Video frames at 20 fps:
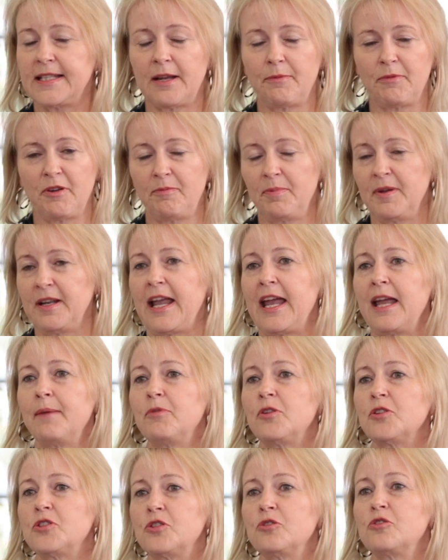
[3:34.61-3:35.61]
and we've been
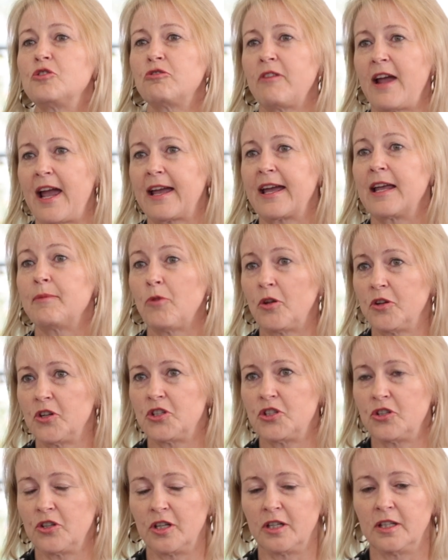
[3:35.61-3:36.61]
able to track and
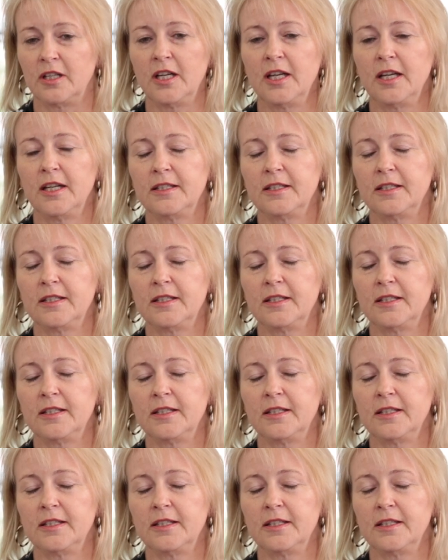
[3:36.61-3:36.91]
monitor